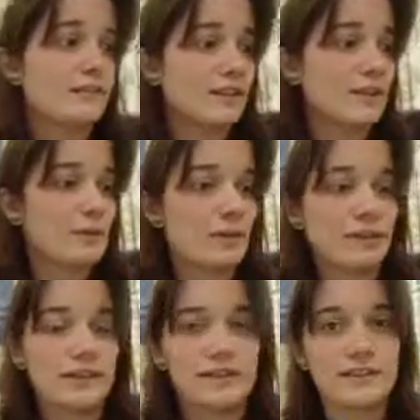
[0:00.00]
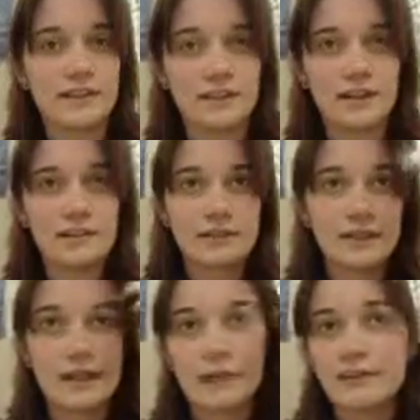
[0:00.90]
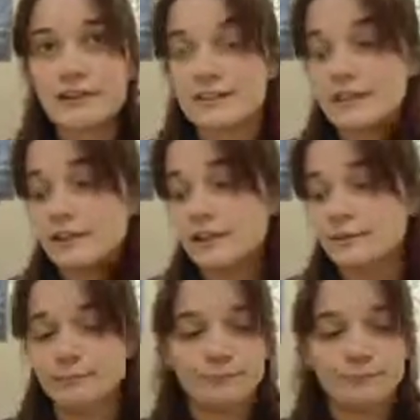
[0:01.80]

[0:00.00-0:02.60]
in the mirror at the same time as the camera can see me.